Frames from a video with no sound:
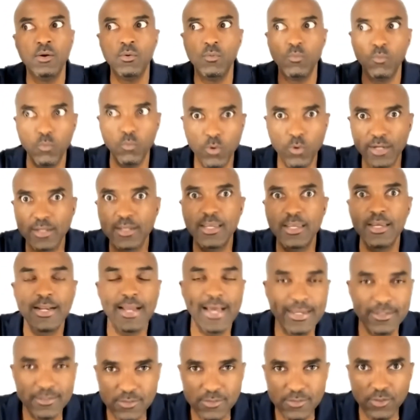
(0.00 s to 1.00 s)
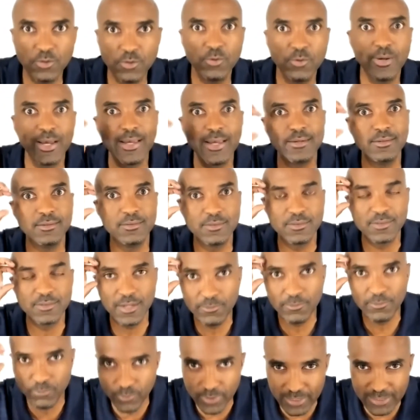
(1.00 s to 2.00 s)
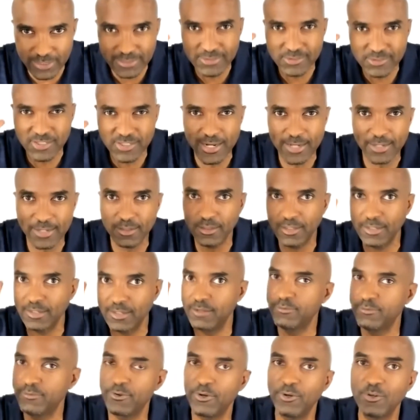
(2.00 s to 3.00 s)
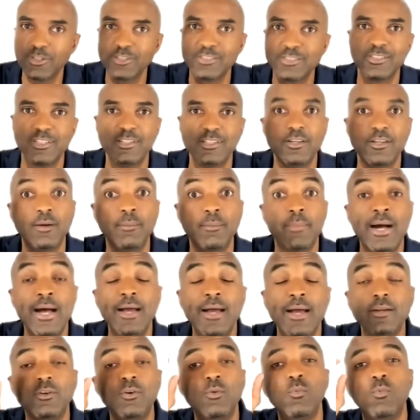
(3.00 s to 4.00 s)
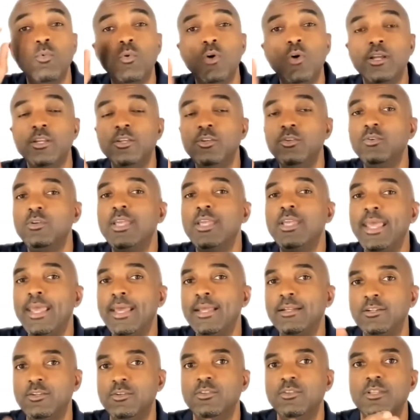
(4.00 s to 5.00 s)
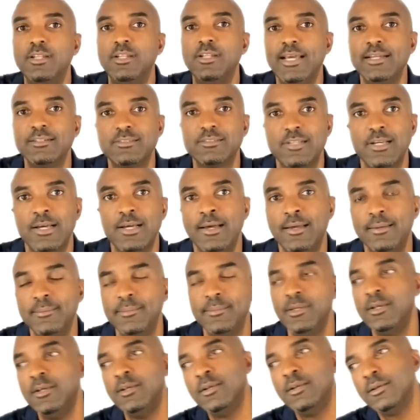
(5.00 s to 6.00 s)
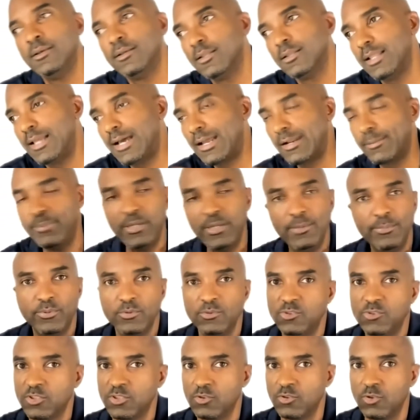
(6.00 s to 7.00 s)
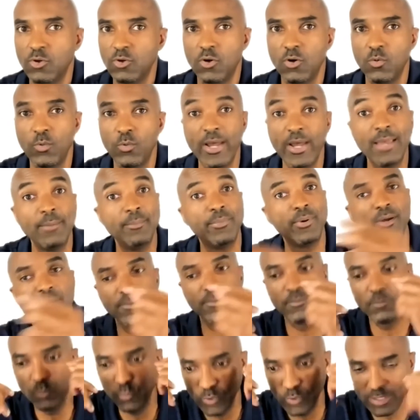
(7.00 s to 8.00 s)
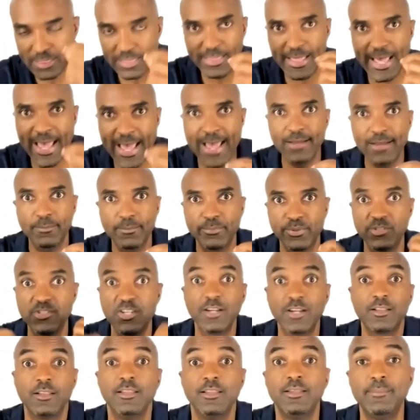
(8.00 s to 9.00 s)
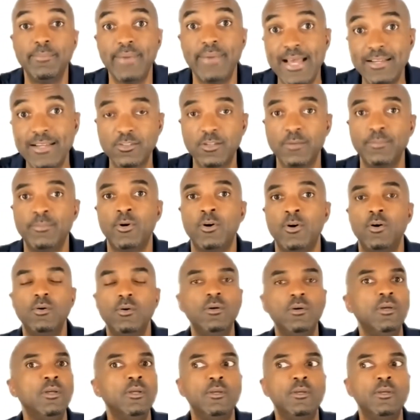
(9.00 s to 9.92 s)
what can I do? And really channeling and focusing your mind on what you can do the next time. A lot of people just go away. But with that, particularly basketball,